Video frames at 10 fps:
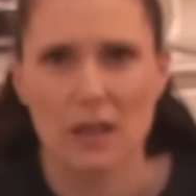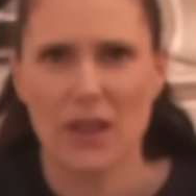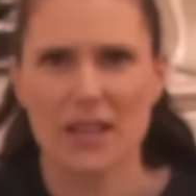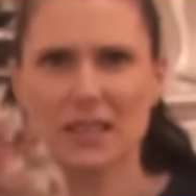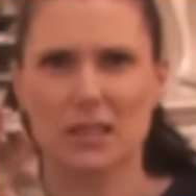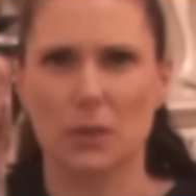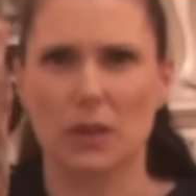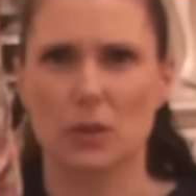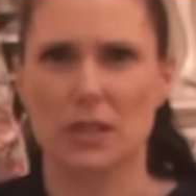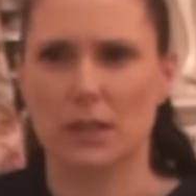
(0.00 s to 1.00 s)
This is one
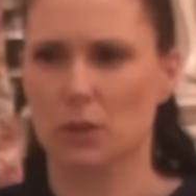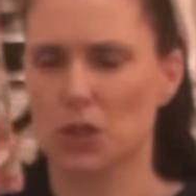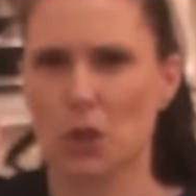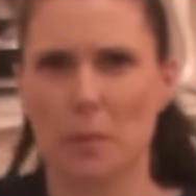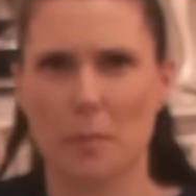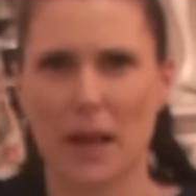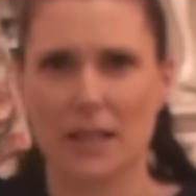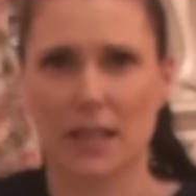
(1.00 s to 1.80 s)
of those little shopping bags,